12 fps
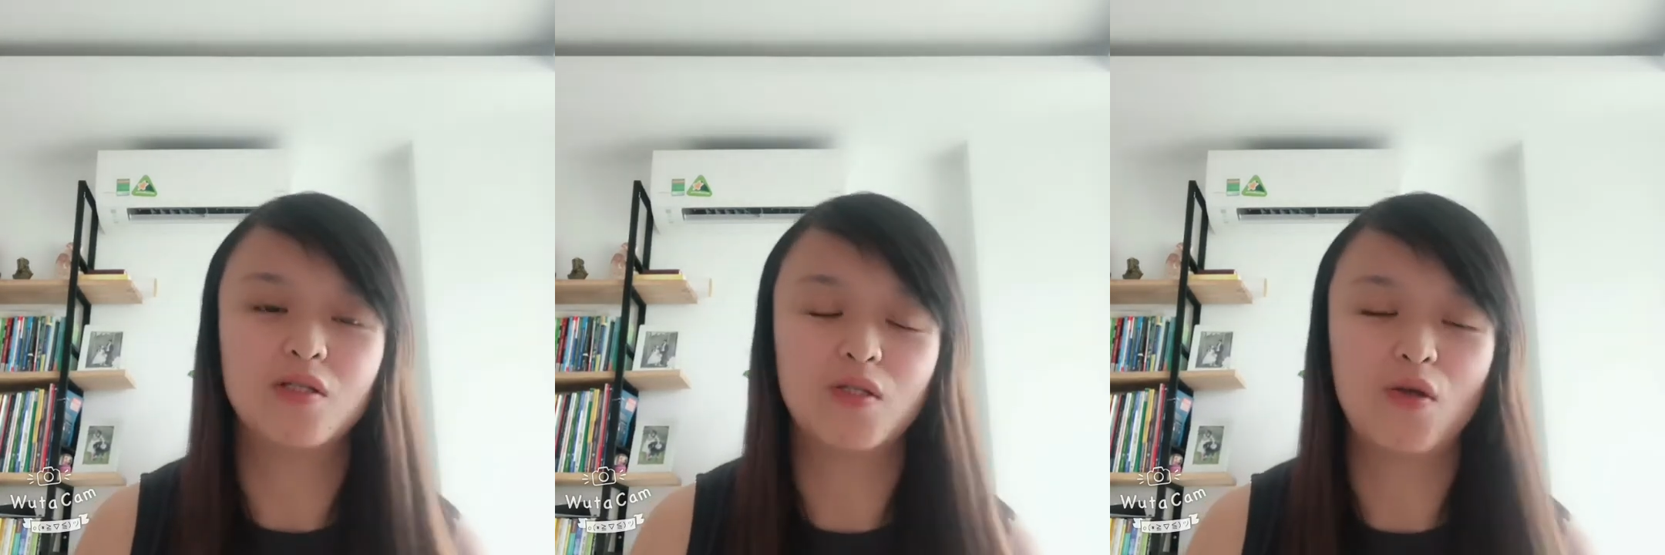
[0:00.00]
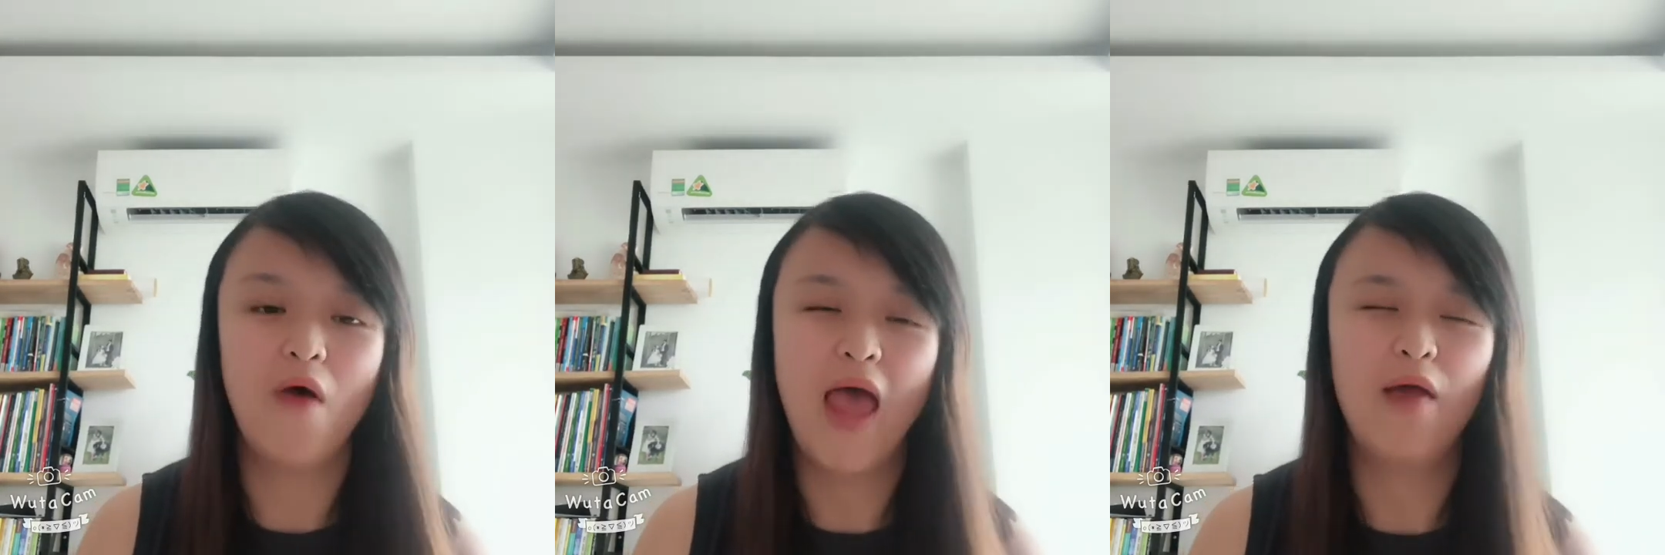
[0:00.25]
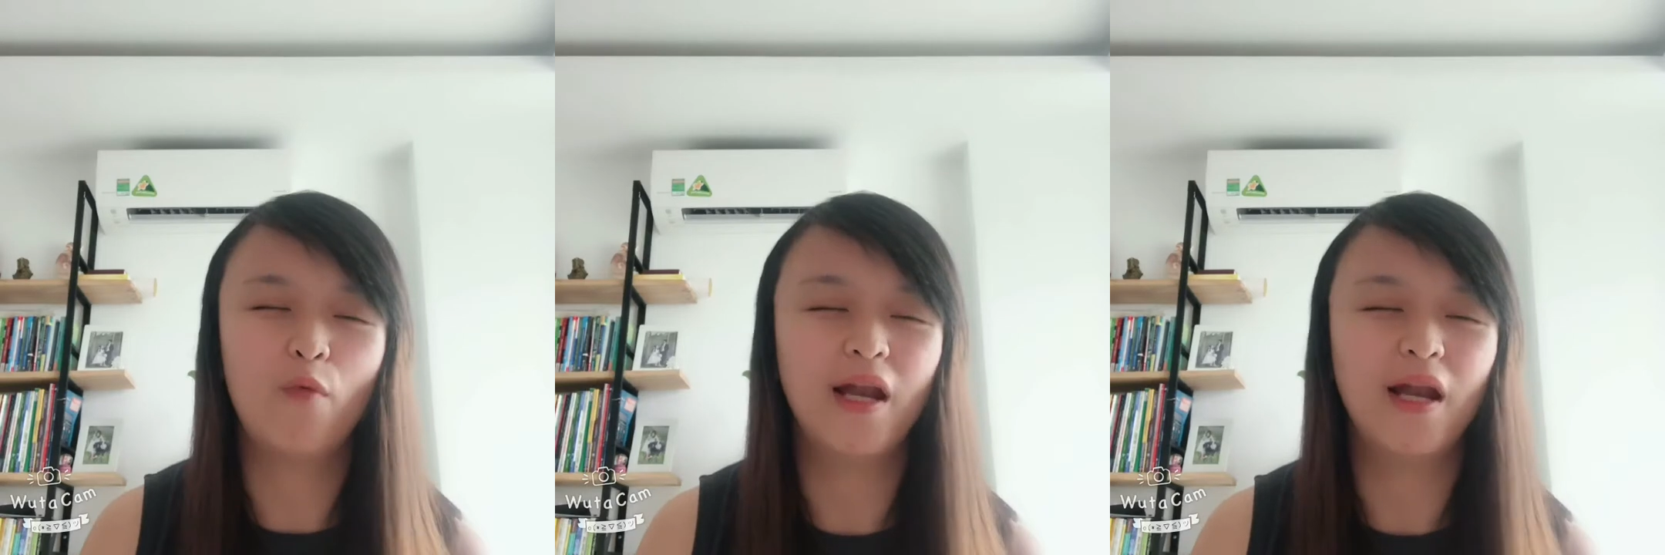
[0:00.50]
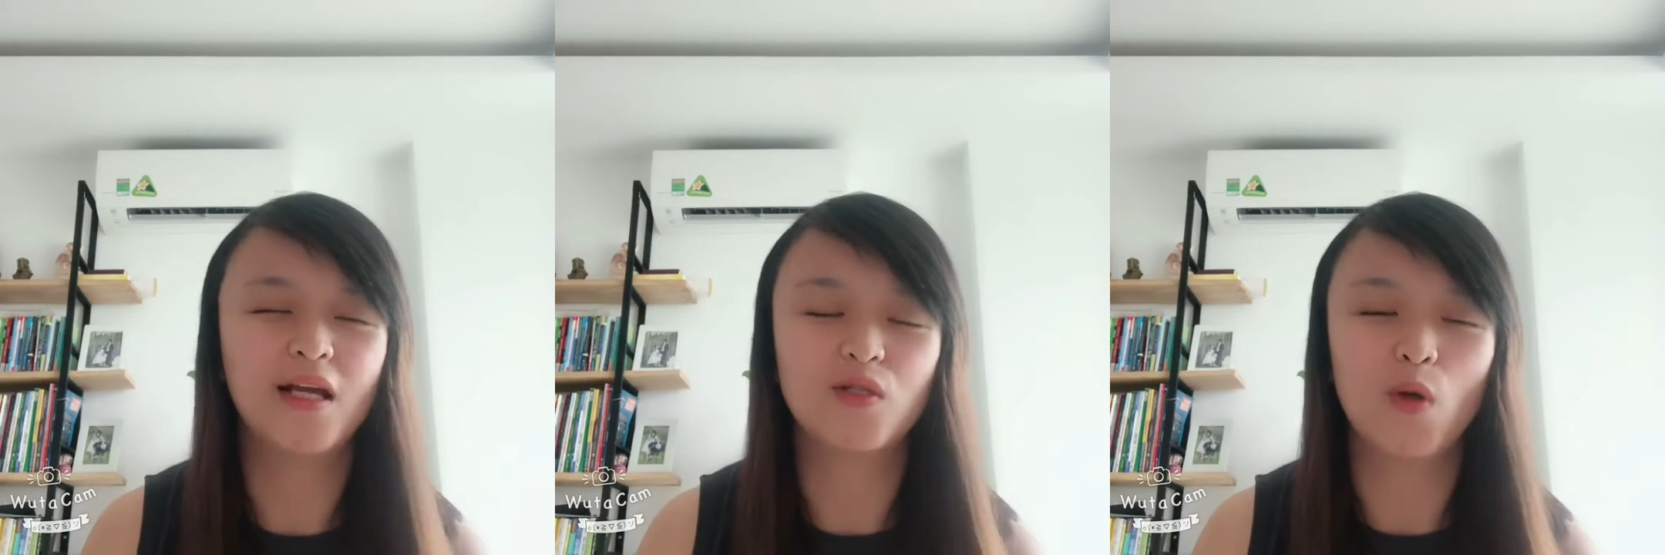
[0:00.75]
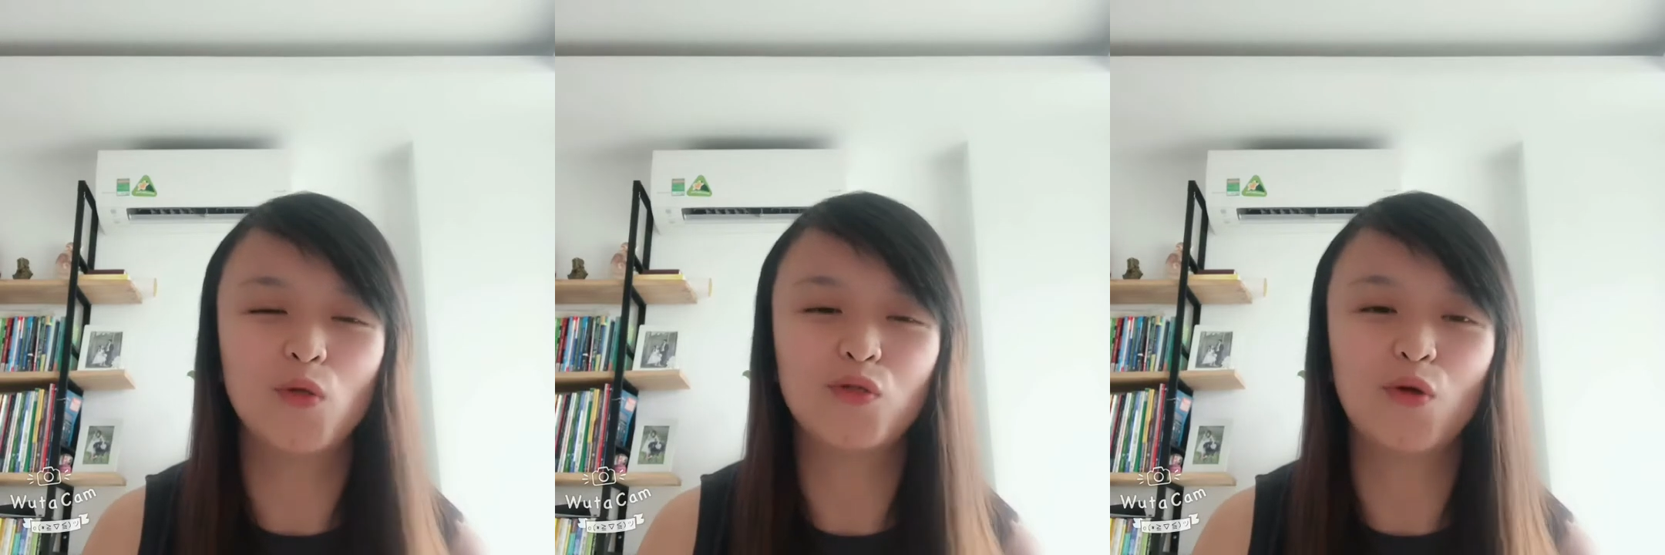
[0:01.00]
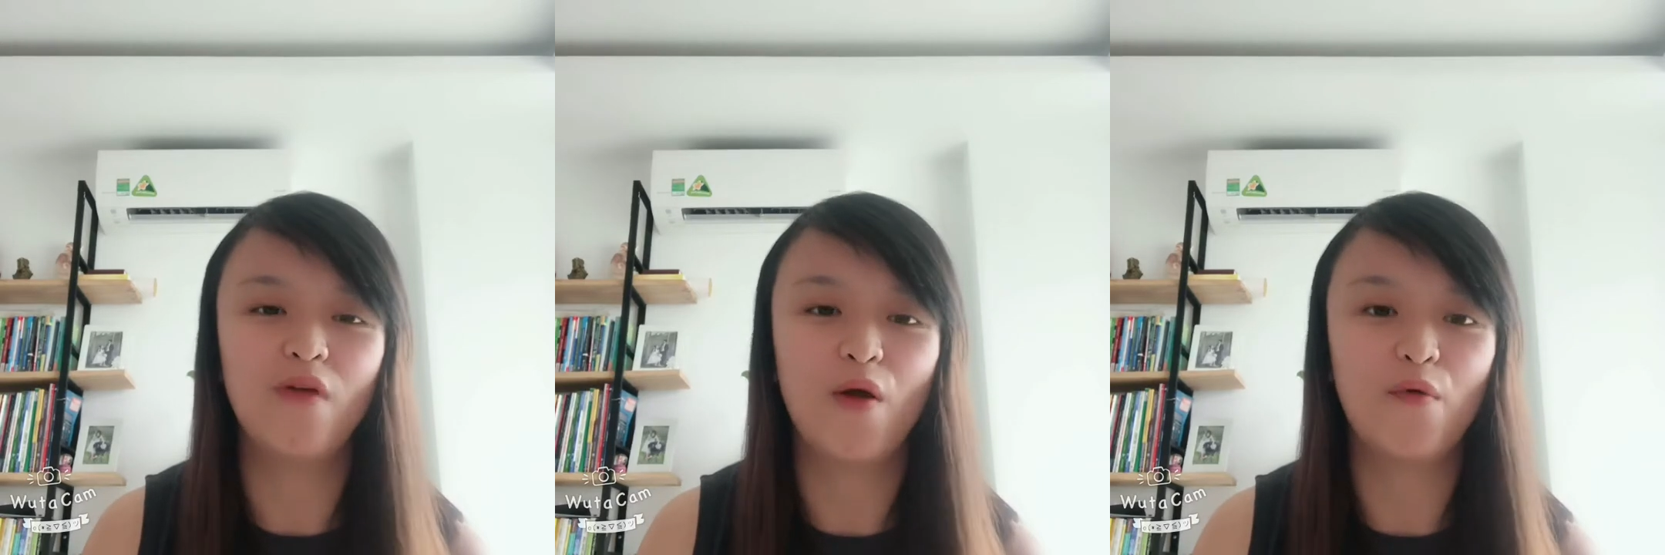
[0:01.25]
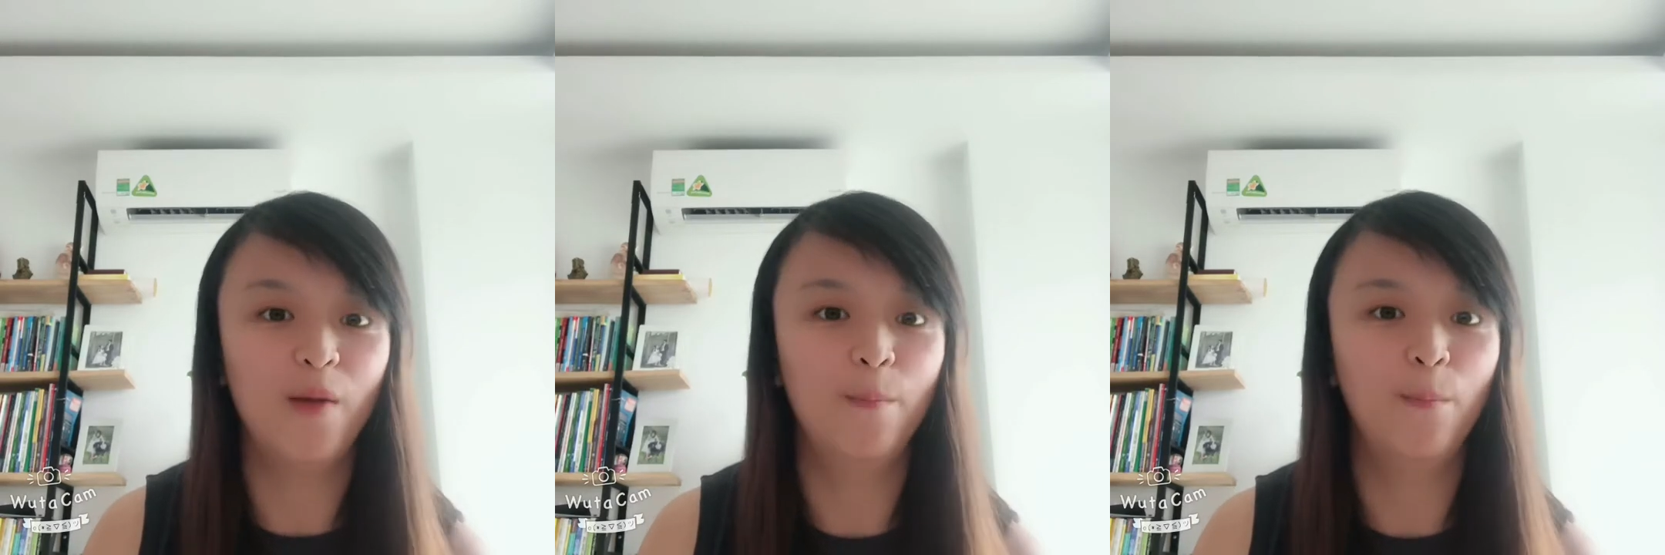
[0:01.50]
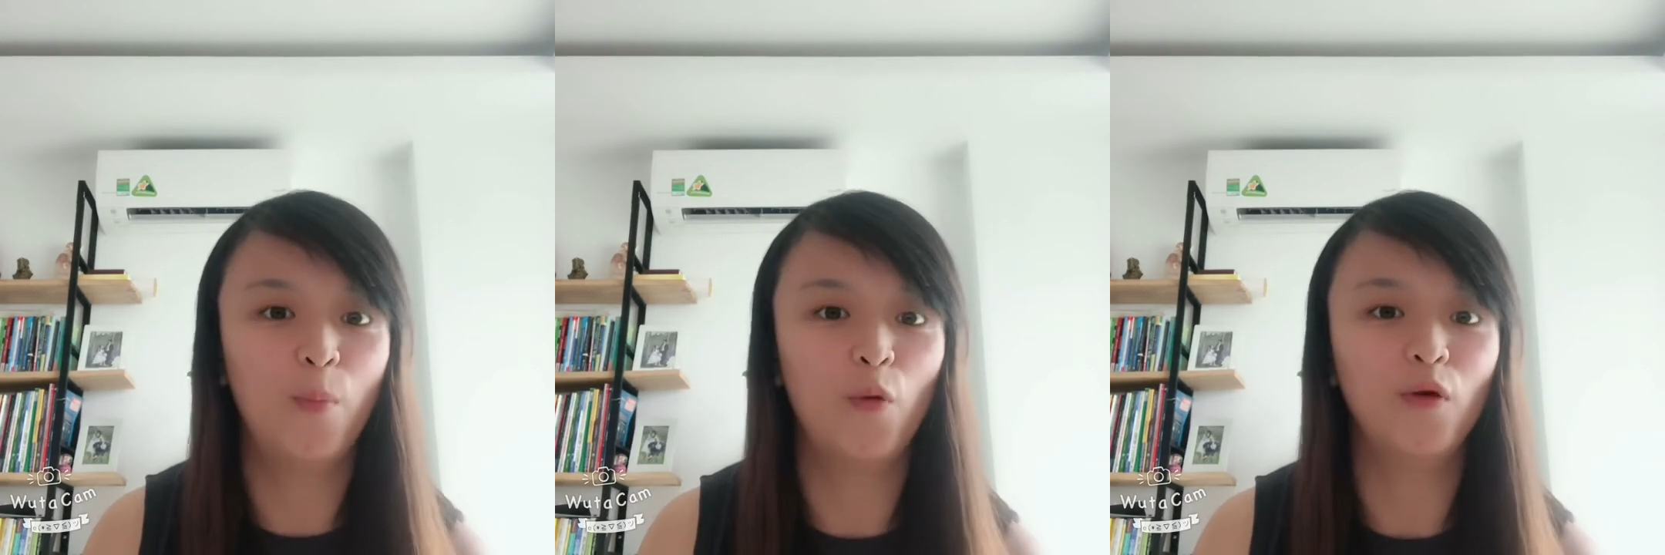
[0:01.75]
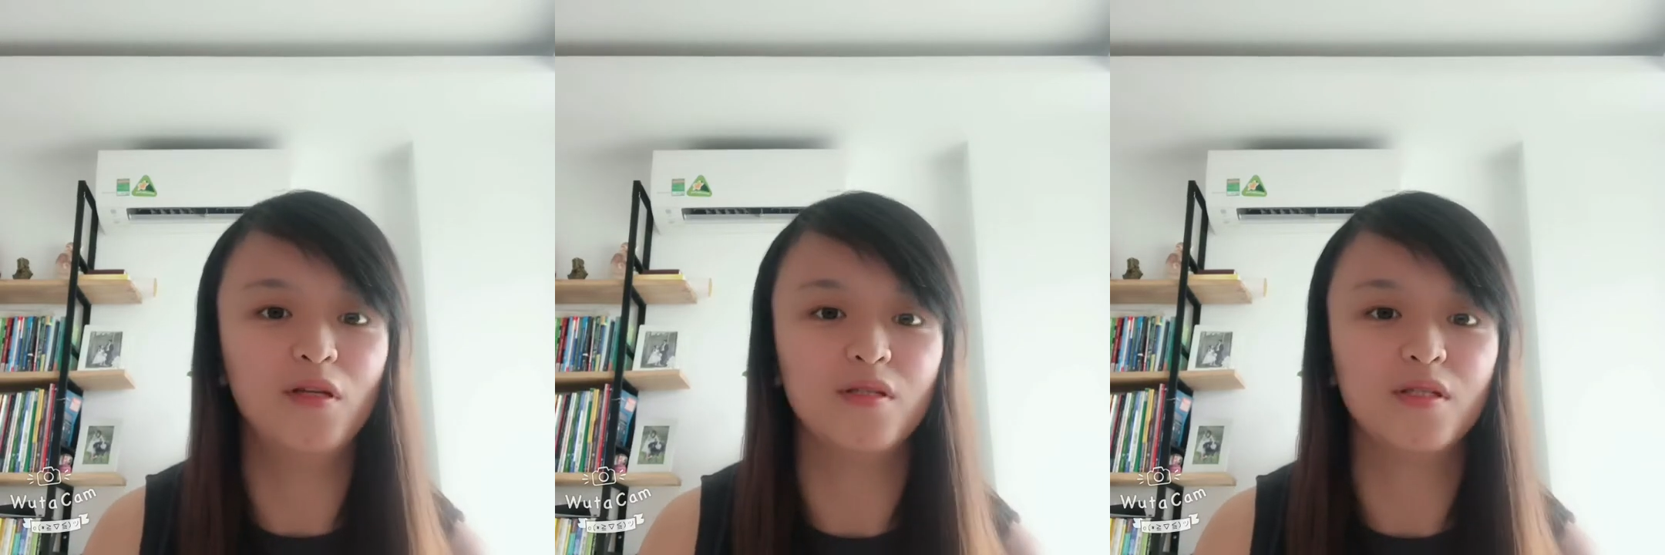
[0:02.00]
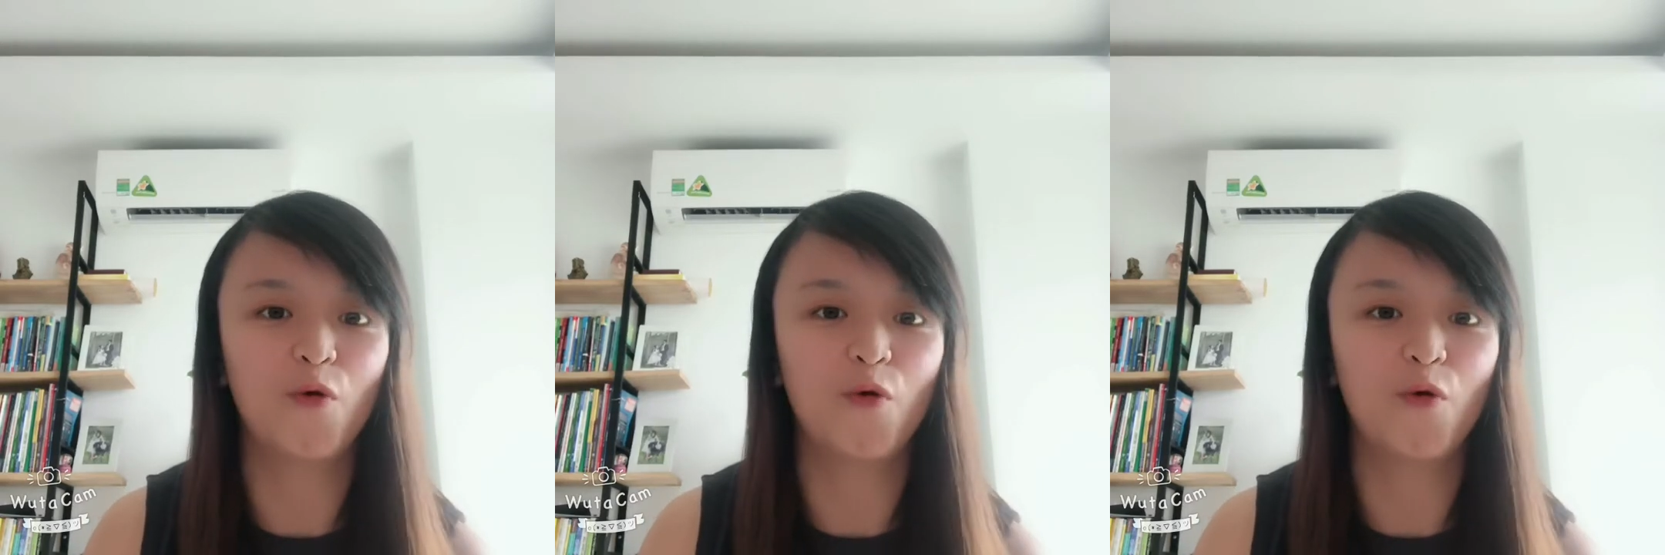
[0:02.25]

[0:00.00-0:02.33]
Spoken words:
so handwriting is also very important